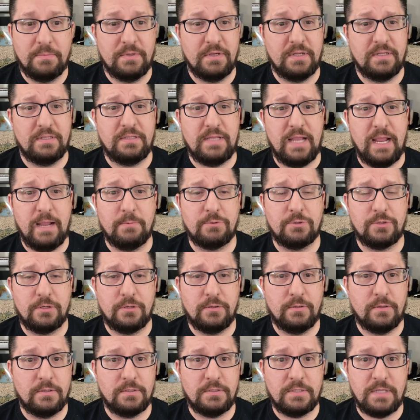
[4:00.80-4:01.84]
but it damn
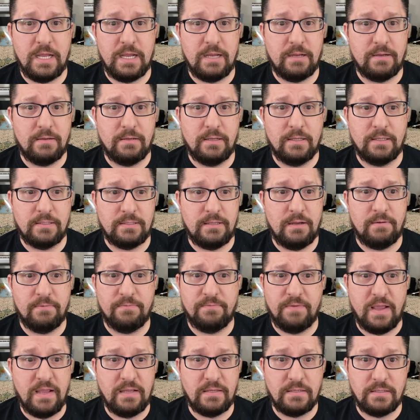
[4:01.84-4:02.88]
sure looks like it's
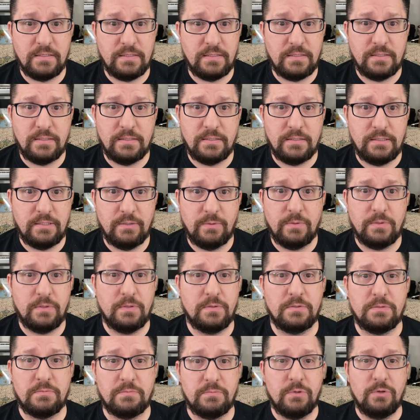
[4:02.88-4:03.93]
their faces
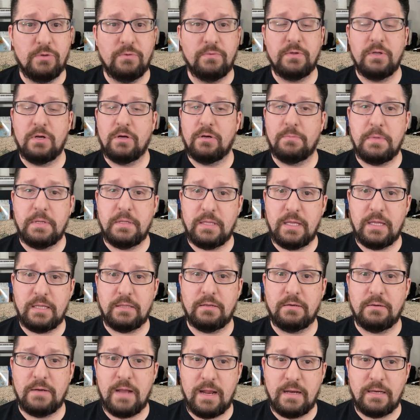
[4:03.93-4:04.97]
doing those moves. You know what I mean?
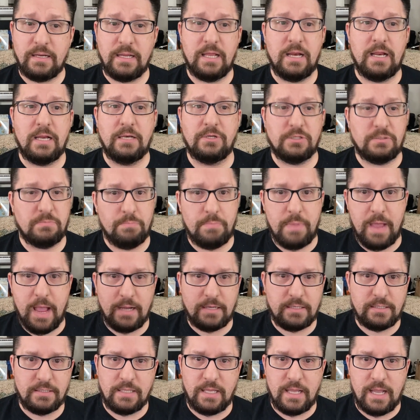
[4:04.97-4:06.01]
Like, they're not getting just
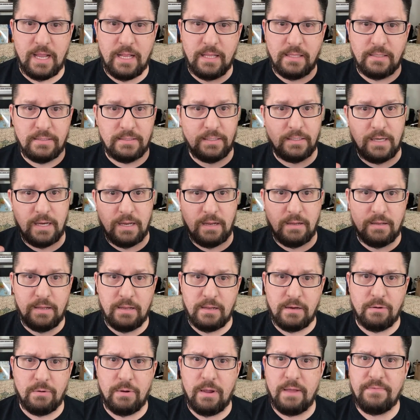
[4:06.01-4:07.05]
backs of the heads and,
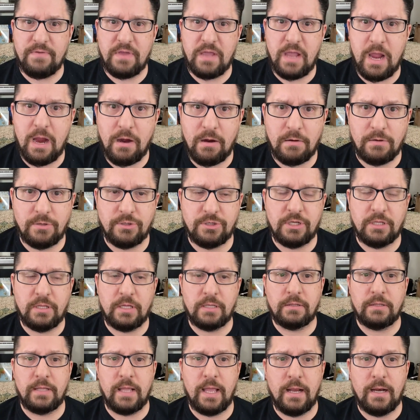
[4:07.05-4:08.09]
you know, heavy hair and
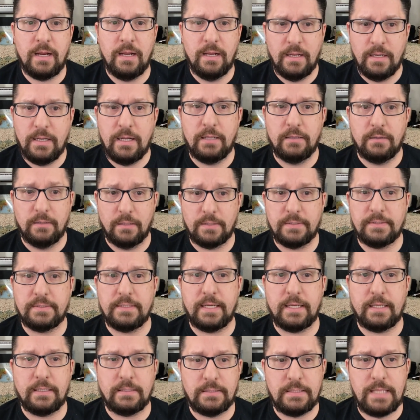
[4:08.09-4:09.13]
shit like that. It
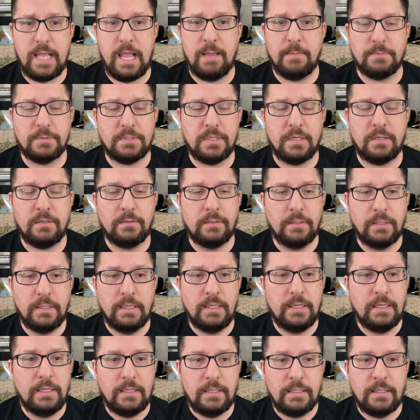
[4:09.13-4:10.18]
looks like it's them. So
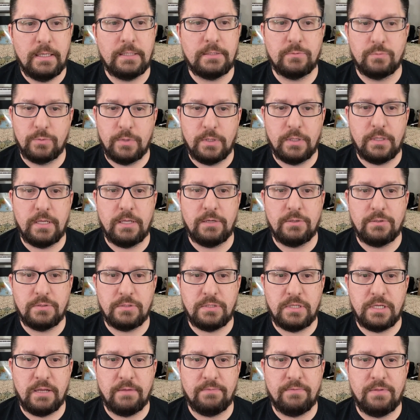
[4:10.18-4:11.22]
it's really
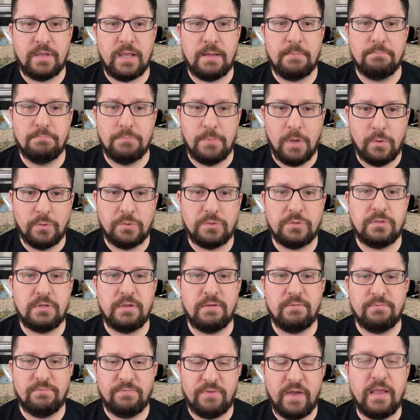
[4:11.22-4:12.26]
interesting if they got
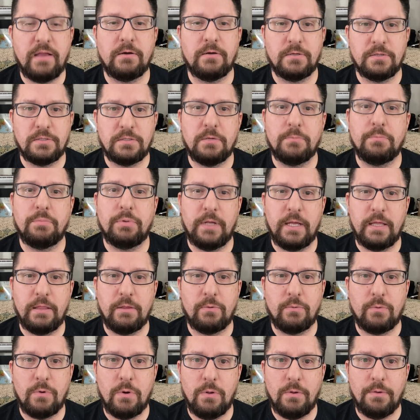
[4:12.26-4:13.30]
mostly fighters to play
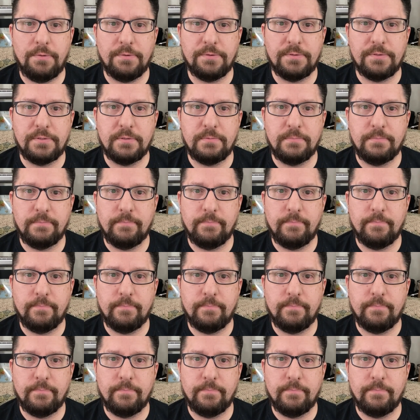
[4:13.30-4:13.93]
the roles